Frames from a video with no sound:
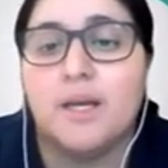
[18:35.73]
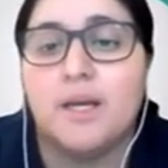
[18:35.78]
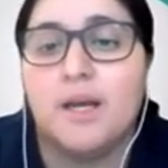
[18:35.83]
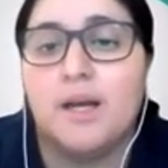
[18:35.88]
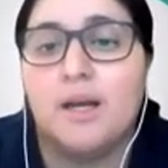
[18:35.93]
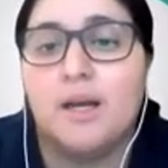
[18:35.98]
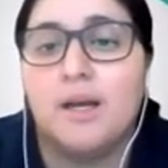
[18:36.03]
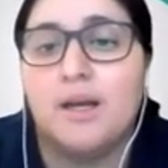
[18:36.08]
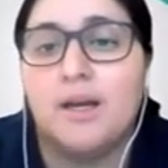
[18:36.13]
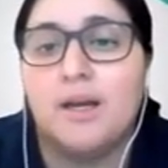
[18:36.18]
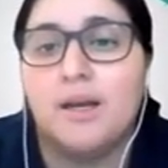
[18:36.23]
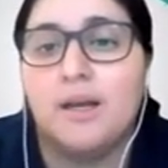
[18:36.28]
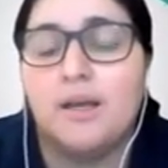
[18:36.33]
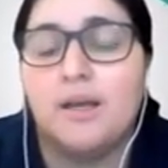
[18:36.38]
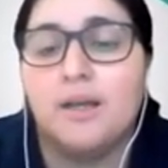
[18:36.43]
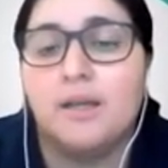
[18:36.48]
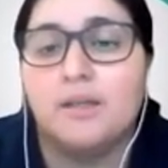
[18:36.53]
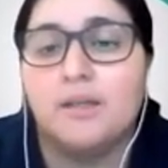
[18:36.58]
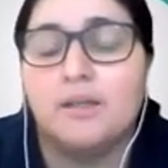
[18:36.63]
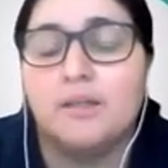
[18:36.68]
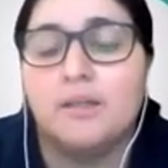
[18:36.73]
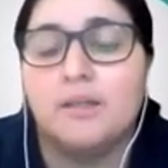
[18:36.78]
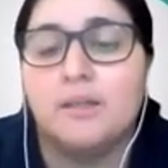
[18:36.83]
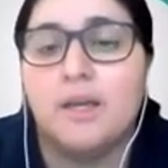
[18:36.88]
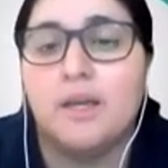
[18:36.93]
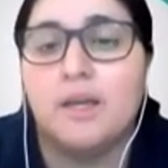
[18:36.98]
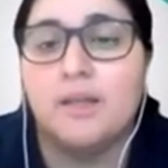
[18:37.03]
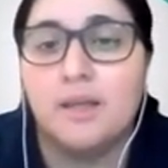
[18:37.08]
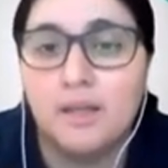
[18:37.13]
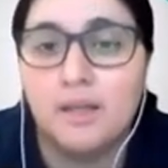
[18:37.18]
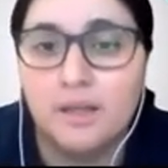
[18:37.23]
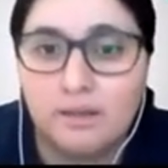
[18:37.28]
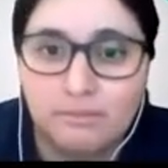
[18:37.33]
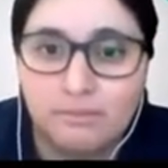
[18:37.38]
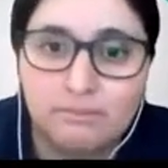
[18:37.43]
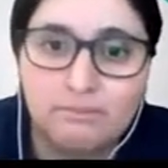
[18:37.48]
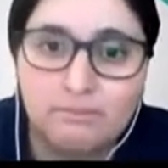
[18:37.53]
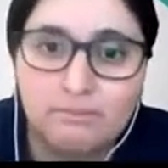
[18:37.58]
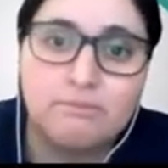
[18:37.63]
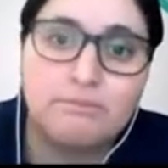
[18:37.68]
Uh, and
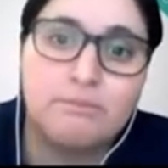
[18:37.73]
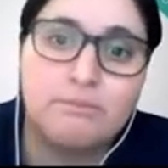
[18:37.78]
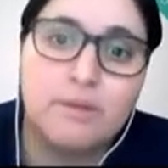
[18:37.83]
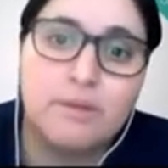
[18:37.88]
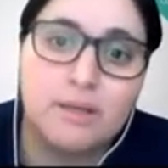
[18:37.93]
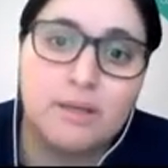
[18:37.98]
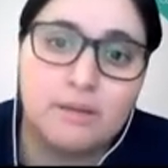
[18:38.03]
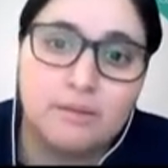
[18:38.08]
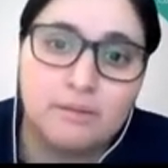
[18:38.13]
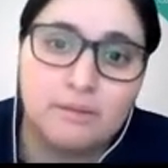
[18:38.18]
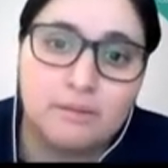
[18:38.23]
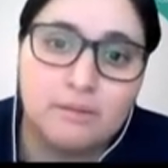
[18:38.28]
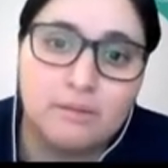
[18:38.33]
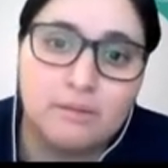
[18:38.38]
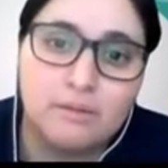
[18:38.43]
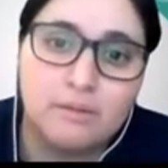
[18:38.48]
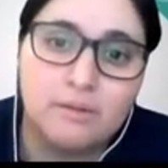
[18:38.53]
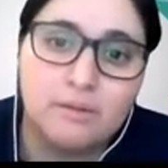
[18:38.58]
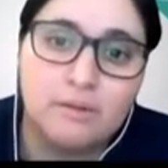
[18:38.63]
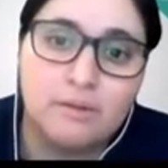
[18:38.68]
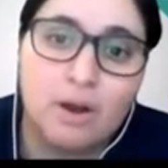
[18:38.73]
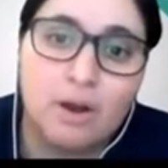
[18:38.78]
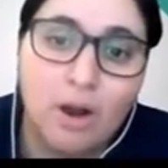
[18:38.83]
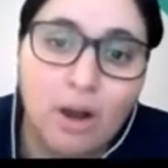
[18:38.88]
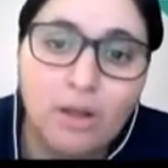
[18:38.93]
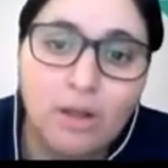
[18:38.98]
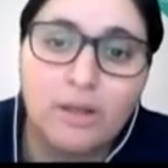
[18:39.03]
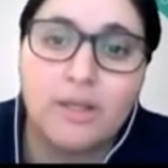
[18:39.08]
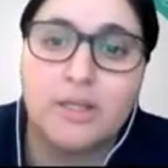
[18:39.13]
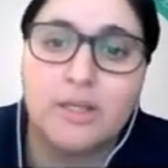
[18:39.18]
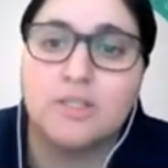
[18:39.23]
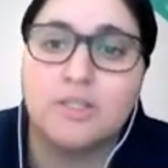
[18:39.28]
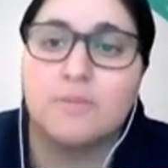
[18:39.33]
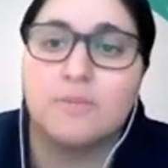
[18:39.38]
then in college,